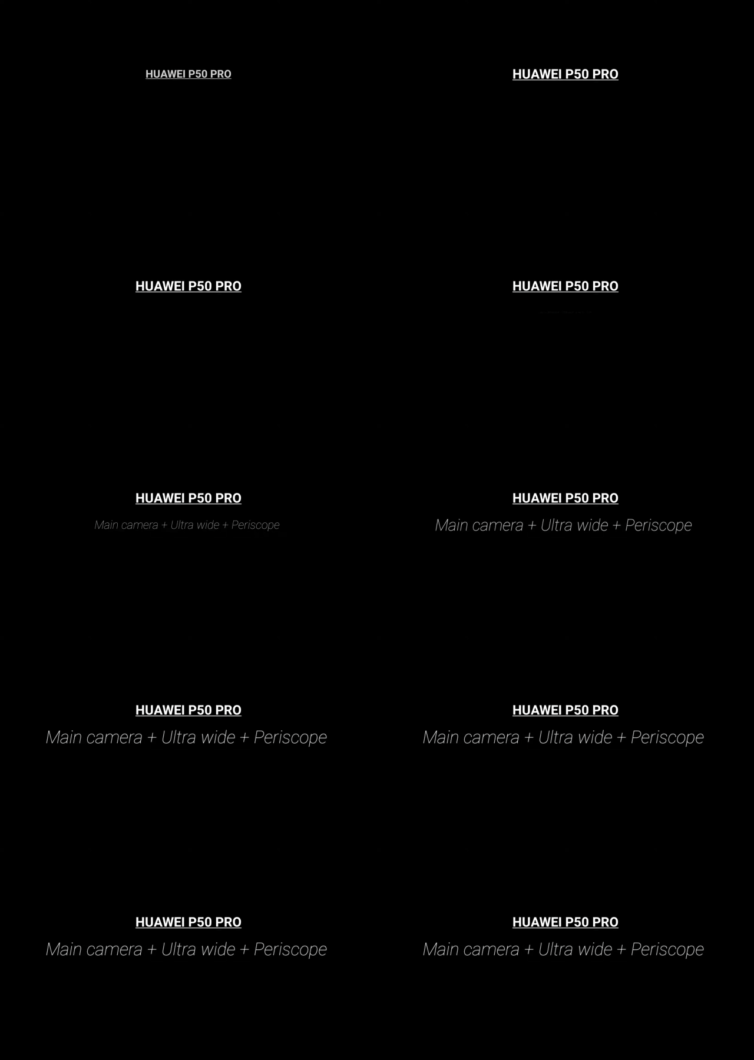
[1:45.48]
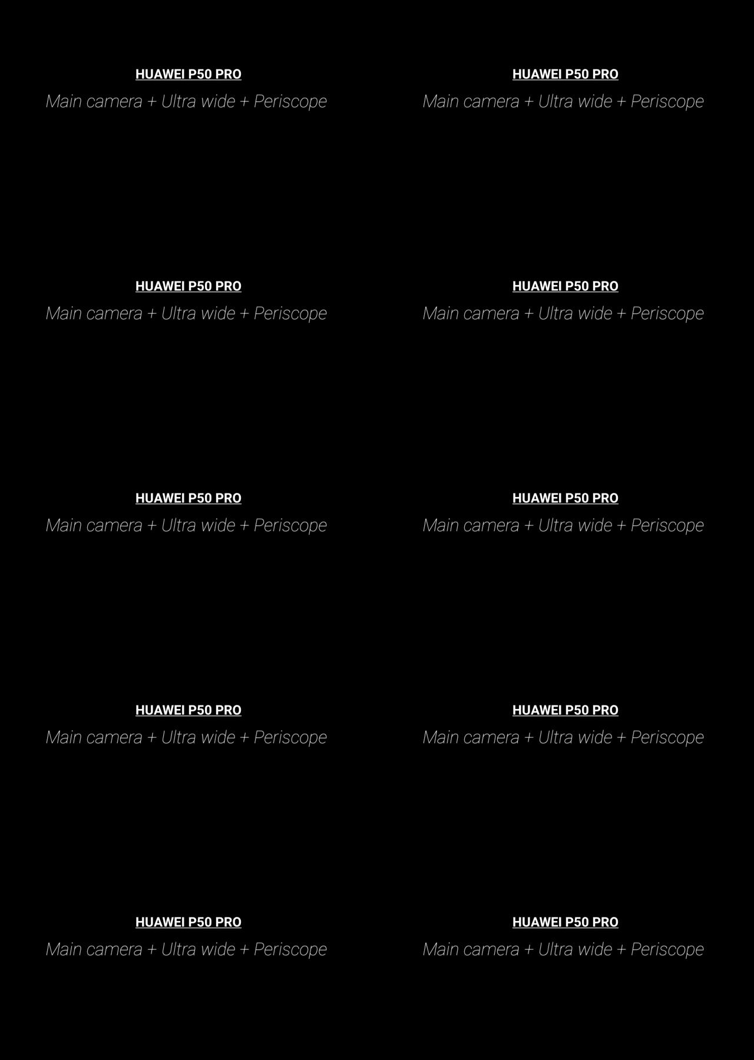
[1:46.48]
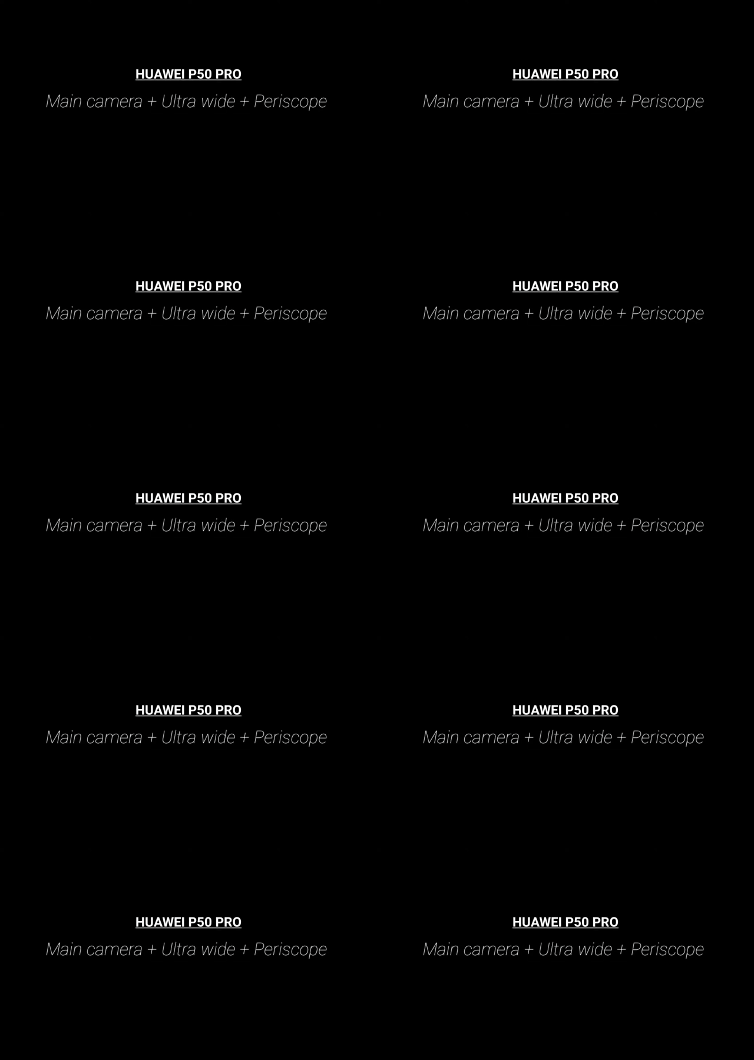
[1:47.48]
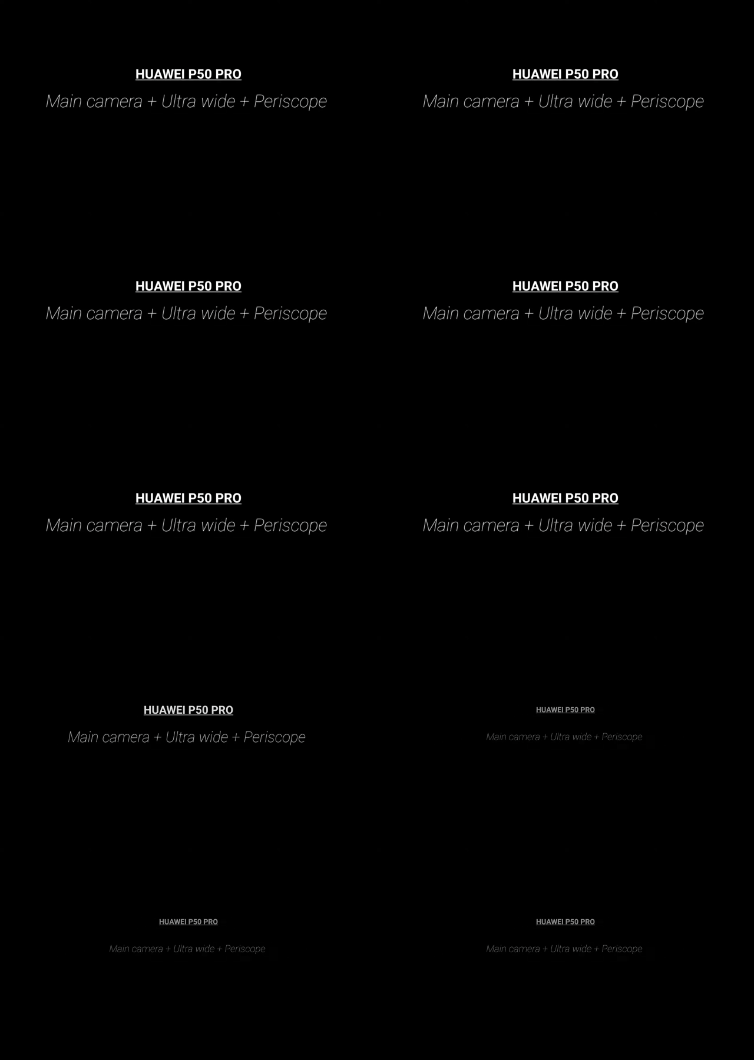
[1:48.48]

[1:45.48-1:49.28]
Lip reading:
(no speaker visible)